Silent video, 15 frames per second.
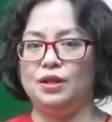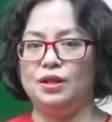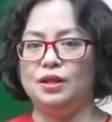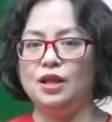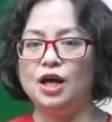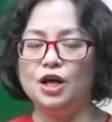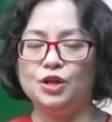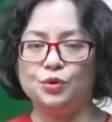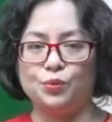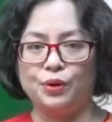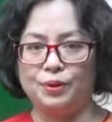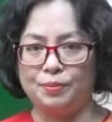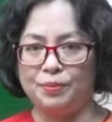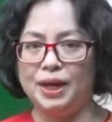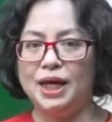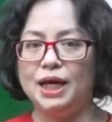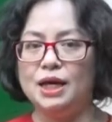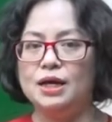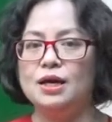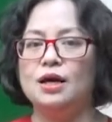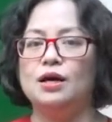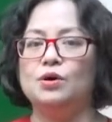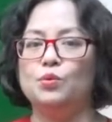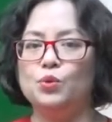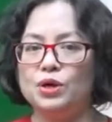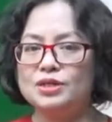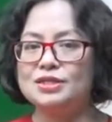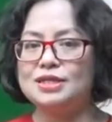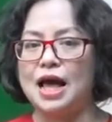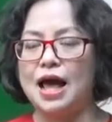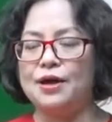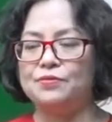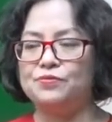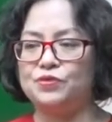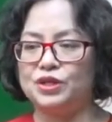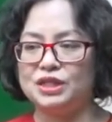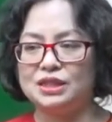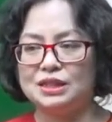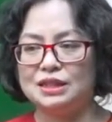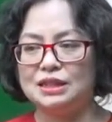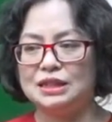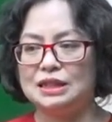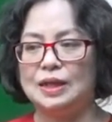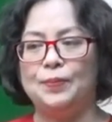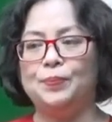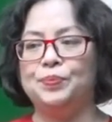learned with me words and phrases